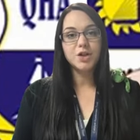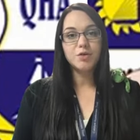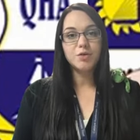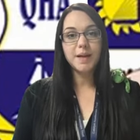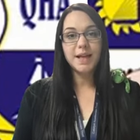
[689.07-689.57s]

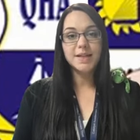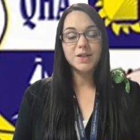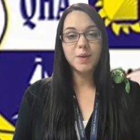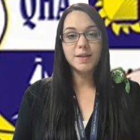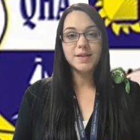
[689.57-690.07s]
children begin
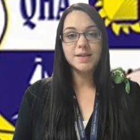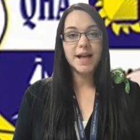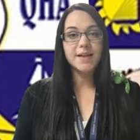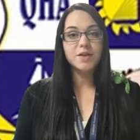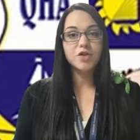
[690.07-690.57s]
to
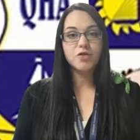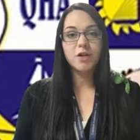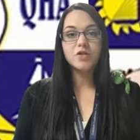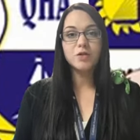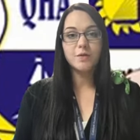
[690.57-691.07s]
understand the
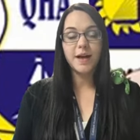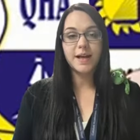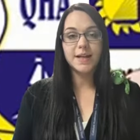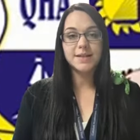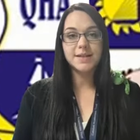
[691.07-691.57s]
structure of our
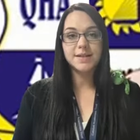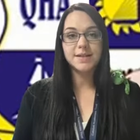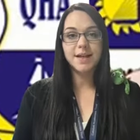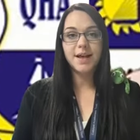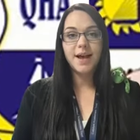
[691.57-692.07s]
lessons,